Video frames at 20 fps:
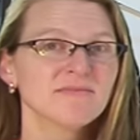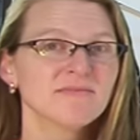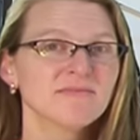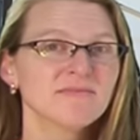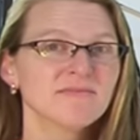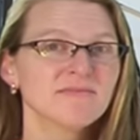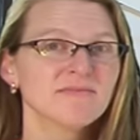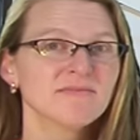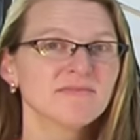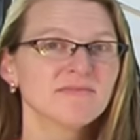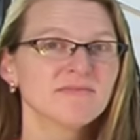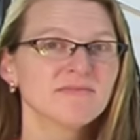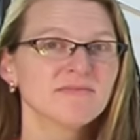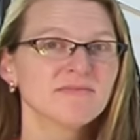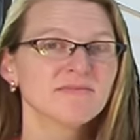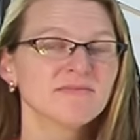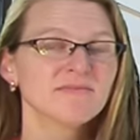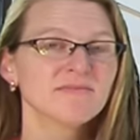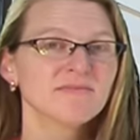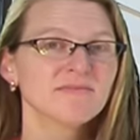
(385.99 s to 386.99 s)

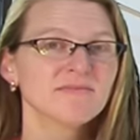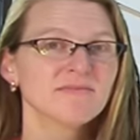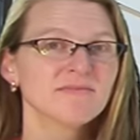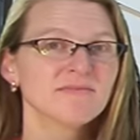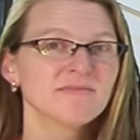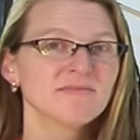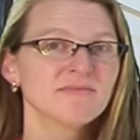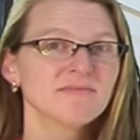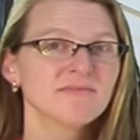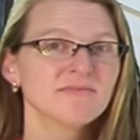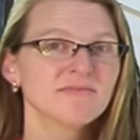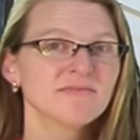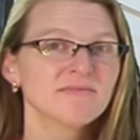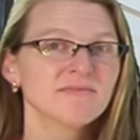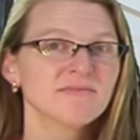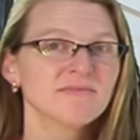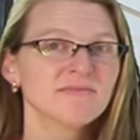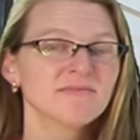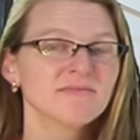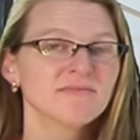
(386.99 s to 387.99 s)

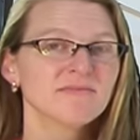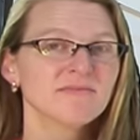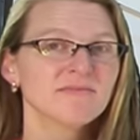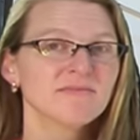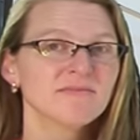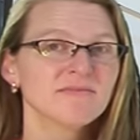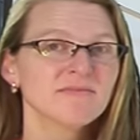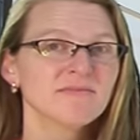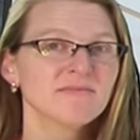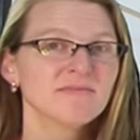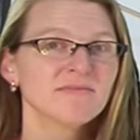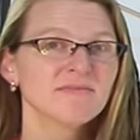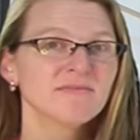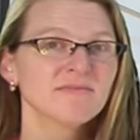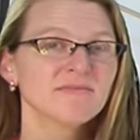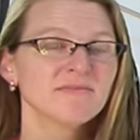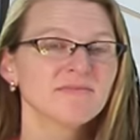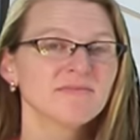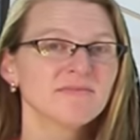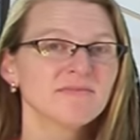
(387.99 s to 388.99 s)

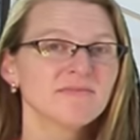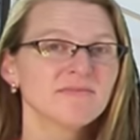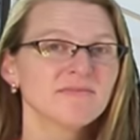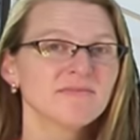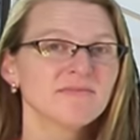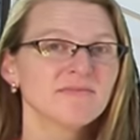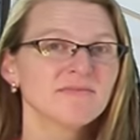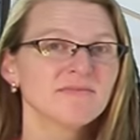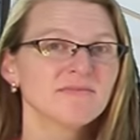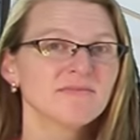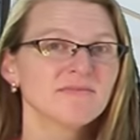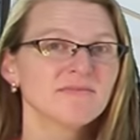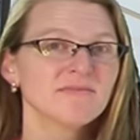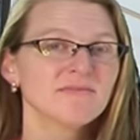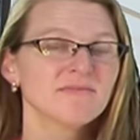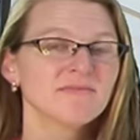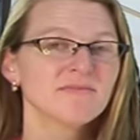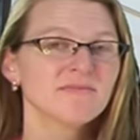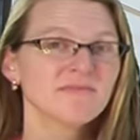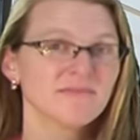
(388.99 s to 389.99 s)

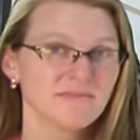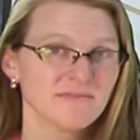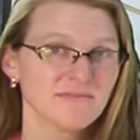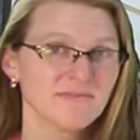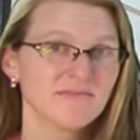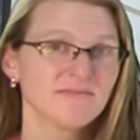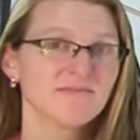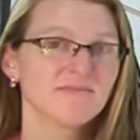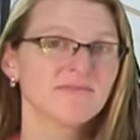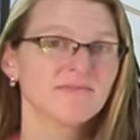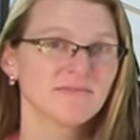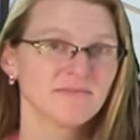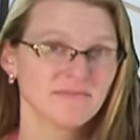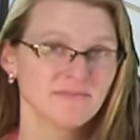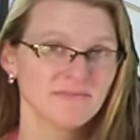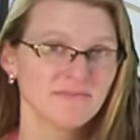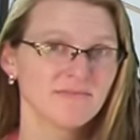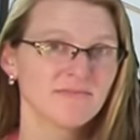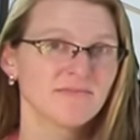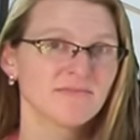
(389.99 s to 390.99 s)

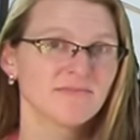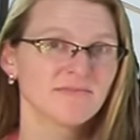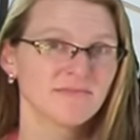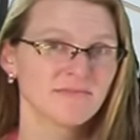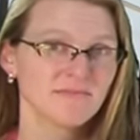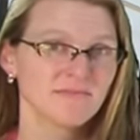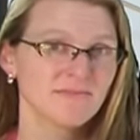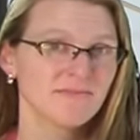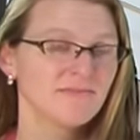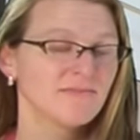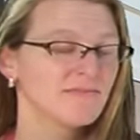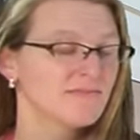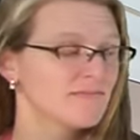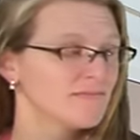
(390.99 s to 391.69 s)
This person isn't speaking.